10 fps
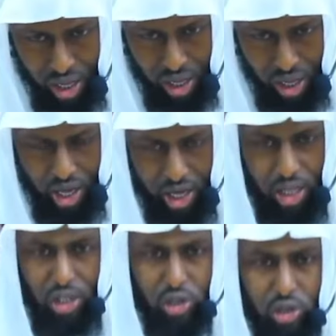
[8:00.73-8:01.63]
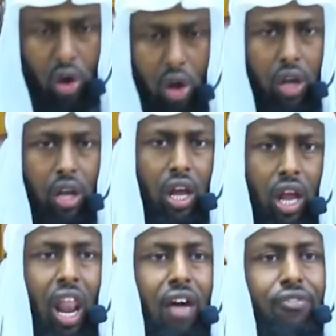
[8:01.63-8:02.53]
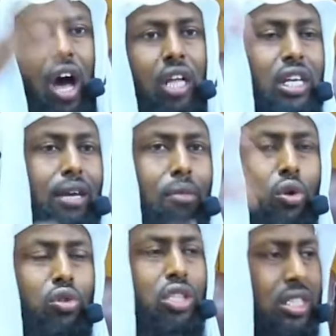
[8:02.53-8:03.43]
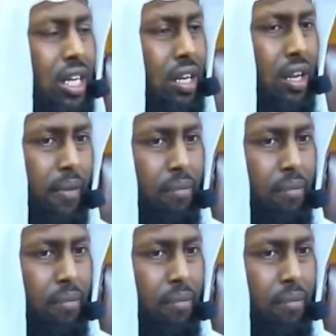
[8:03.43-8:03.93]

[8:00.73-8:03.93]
and he's got love hearts and emojis and